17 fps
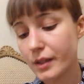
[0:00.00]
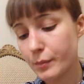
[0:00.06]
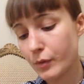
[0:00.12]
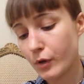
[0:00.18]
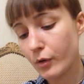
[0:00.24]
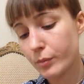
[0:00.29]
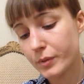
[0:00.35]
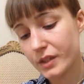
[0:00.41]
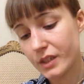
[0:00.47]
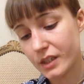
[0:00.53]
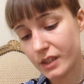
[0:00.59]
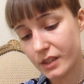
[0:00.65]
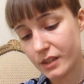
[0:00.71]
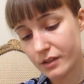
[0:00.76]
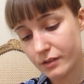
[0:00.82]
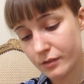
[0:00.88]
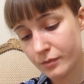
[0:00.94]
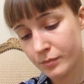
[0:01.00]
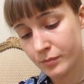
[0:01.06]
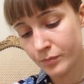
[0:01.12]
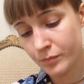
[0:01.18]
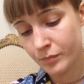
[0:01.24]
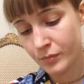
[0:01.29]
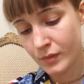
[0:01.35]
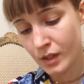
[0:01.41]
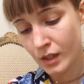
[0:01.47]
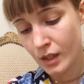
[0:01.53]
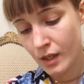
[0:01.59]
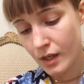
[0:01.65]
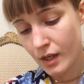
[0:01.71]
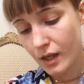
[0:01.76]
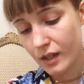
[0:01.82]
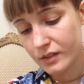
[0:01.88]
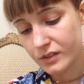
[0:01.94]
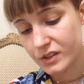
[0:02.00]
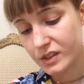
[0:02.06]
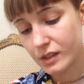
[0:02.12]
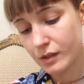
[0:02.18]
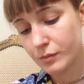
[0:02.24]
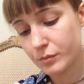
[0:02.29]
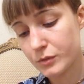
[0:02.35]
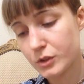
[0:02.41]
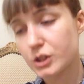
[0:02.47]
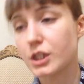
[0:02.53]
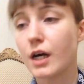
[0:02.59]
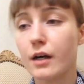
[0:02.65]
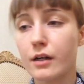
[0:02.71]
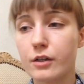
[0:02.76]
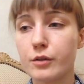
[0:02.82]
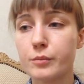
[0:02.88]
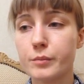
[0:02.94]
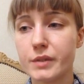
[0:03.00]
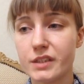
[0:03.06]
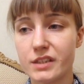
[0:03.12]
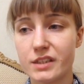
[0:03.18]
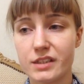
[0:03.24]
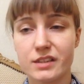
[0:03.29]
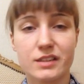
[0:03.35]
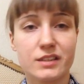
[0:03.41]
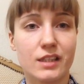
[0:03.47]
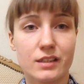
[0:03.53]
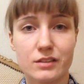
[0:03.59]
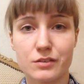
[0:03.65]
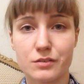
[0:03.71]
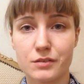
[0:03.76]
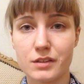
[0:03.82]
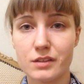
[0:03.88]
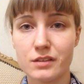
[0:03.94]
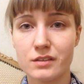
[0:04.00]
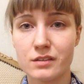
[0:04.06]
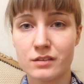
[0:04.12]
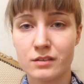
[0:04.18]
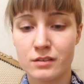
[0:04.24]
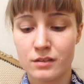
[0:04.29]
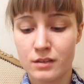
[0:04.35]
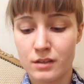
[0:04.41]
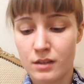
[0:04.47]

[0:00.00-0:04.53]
I'm opening here are some Choco Mint accessories.